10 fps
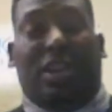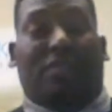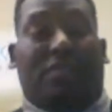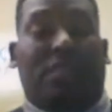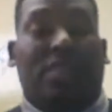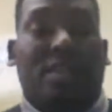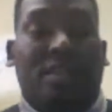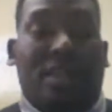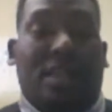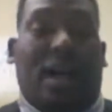your liver.
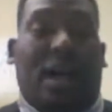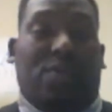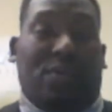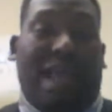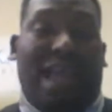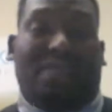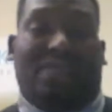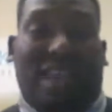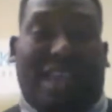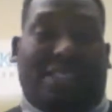We
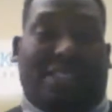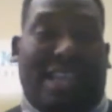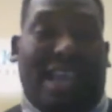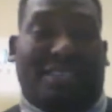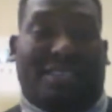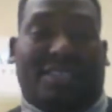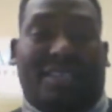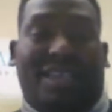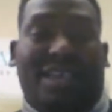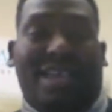have
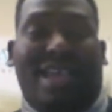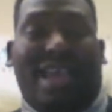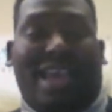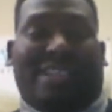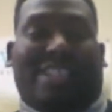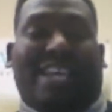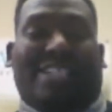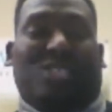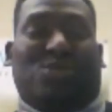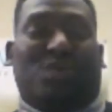ACS.
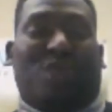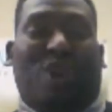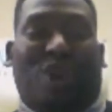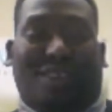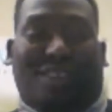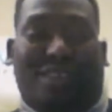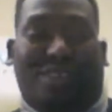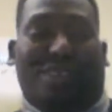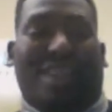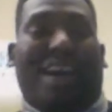ACS is really
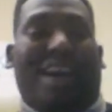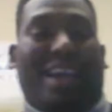awesome.